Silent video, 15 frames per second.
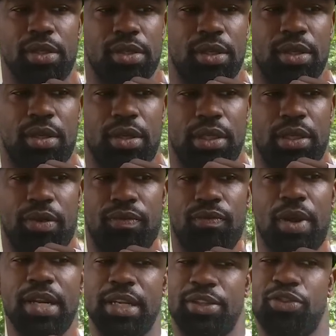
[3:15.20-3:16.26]
So I'm
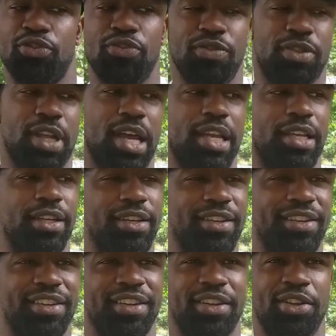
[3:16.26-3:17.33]
running, the dude's like,
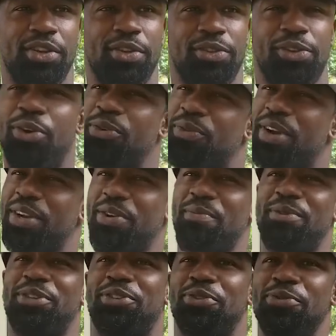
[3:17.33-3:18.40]
don't run or I'm
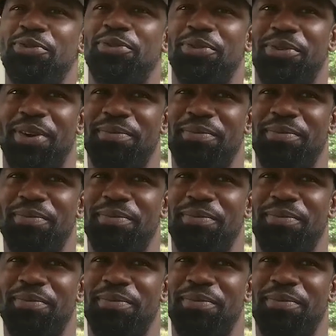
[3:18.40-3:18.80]
gonna shoot you.